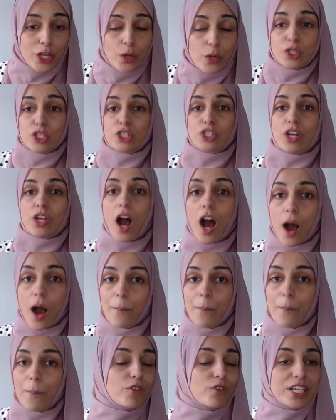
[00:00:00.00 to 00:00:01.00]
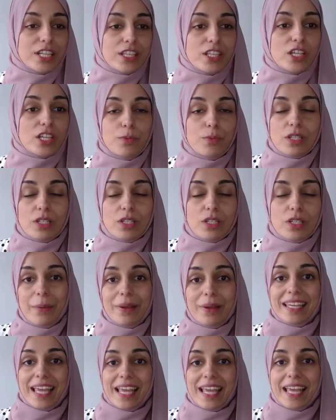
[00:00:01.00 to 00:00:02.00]
Start reading those books now
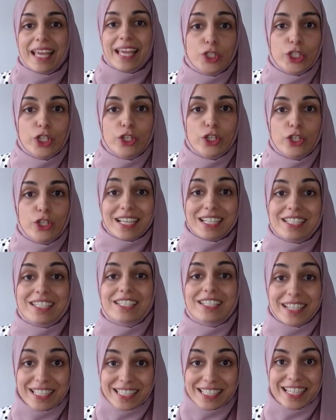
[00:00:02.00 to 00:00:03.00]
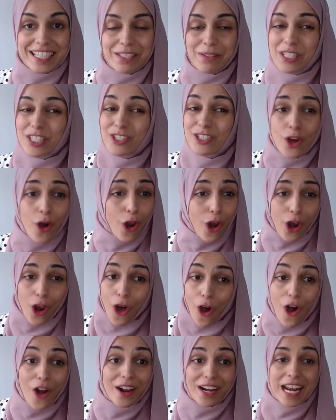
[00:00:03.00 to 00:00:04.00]
and get your children excited. It's not
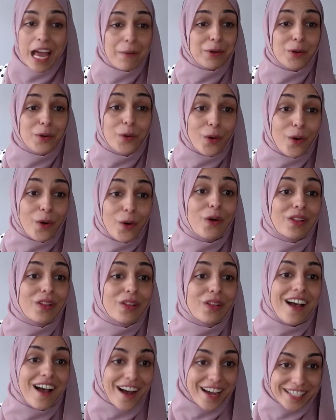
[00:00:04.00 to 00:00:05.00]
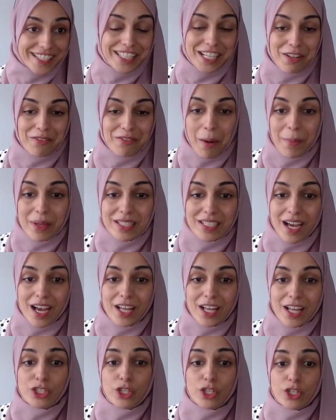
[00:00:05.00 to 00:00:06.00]
long now at all until
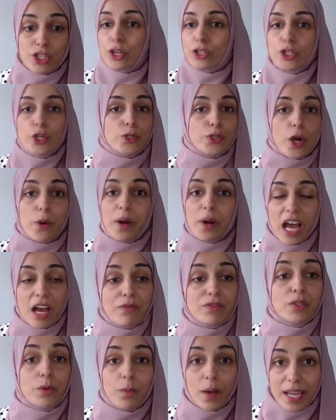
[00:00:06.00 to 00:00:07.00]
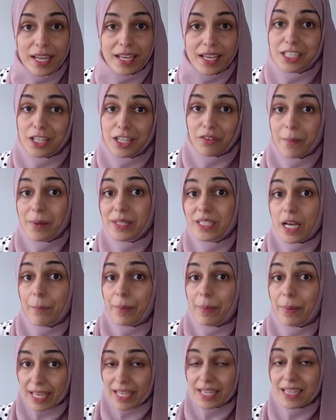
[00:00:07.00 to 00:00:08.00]
Ramadan. So you don't have to wait until Ramadan
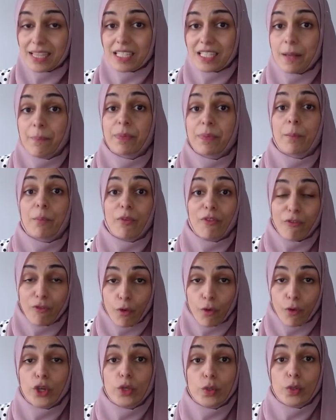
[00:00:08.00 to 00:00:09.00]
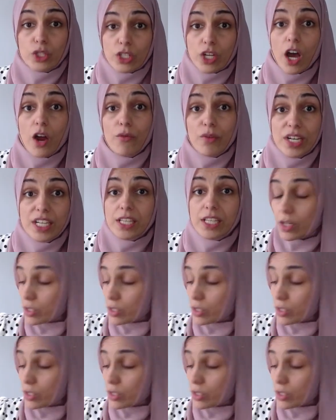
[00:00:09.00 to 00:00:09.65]
begins before you start reading